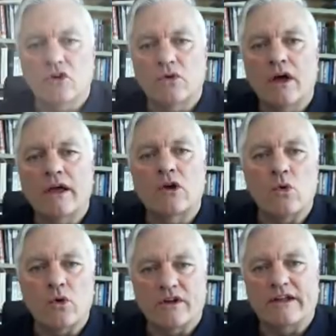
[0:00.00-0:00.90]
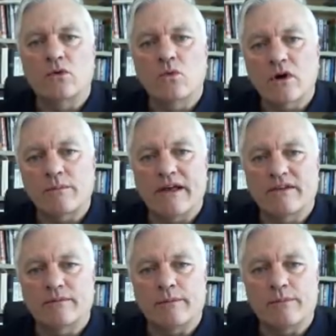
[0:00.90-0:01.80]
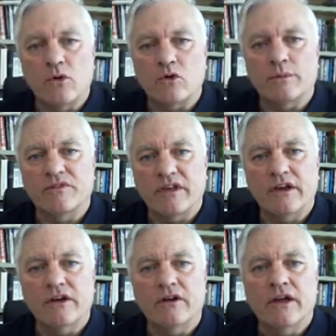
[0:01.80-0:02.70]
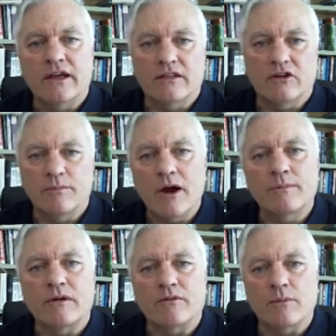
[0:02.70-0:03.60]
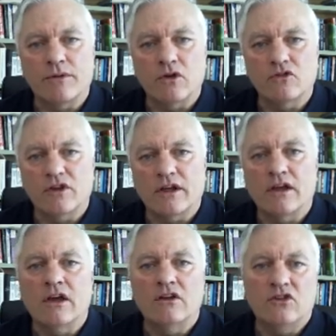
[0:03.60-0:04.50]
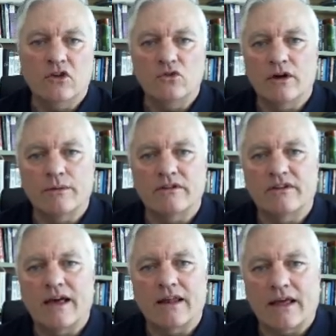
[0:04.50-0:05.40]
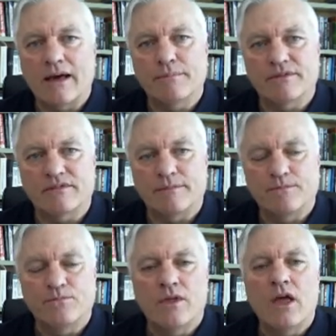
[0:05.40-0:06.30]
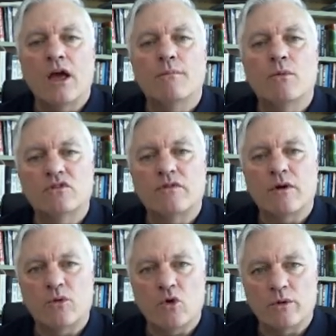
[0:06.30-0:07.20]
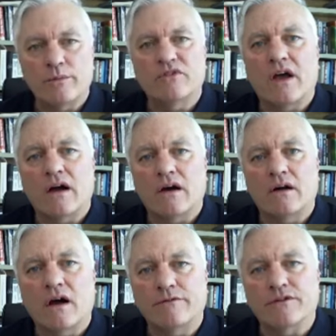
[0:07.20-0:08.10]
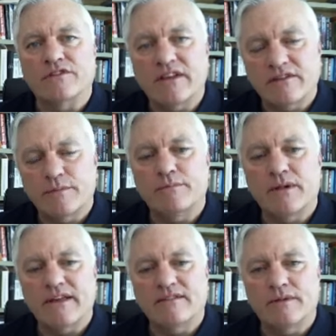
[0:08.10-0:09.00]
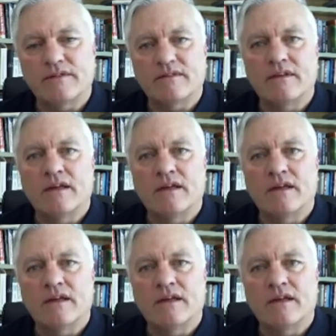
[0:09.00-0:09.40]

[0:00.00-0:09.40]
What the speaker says: and I coordinate the work placement programs here in the Department of Computing, TU Dublin TALA campus. Most of our programs offer 6-month placements,